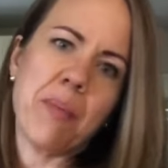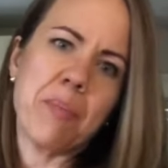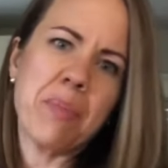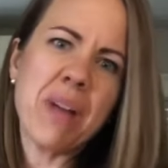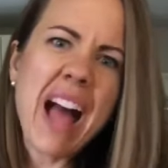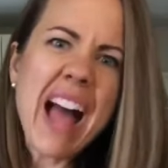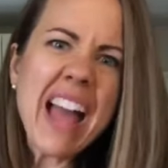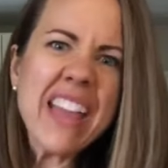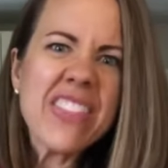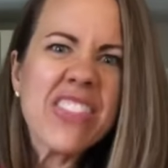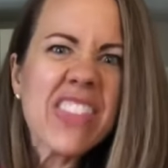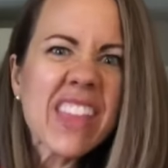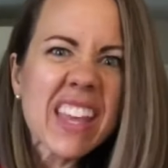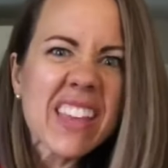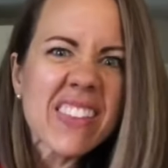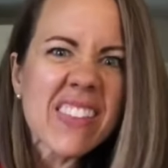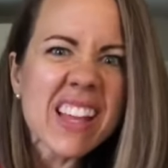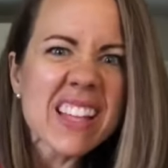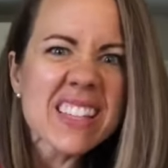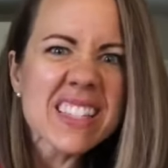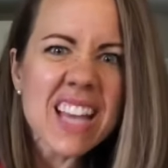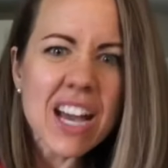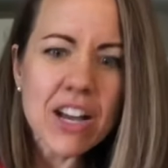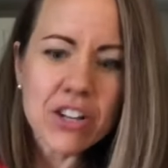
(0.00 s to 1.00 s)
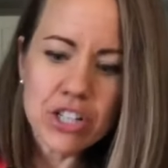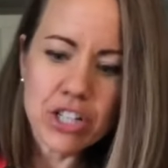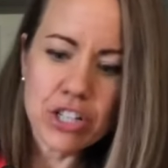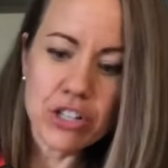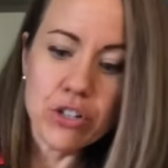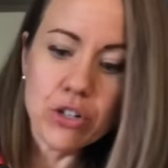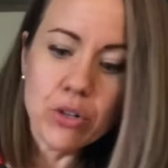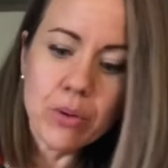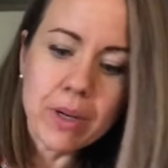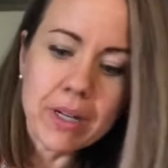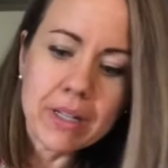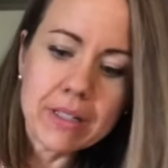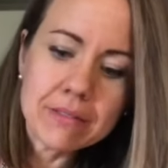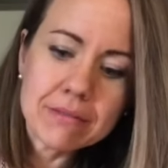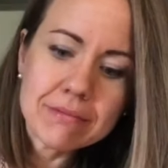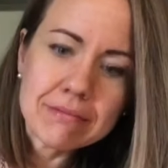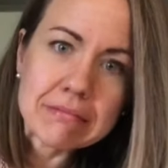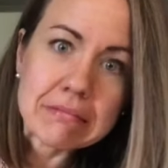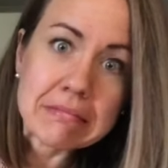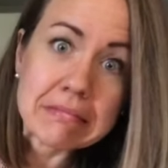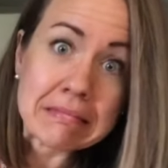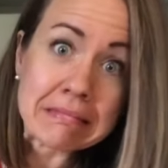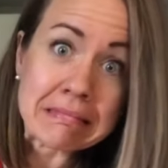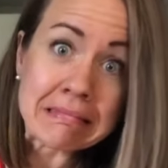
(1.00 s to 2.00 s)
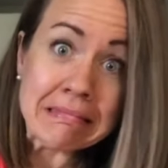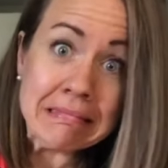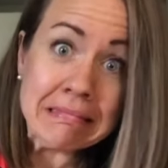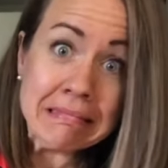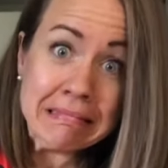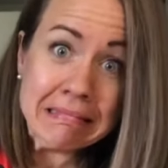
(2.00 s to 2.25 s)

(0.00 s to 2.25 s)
I think that's how you do it.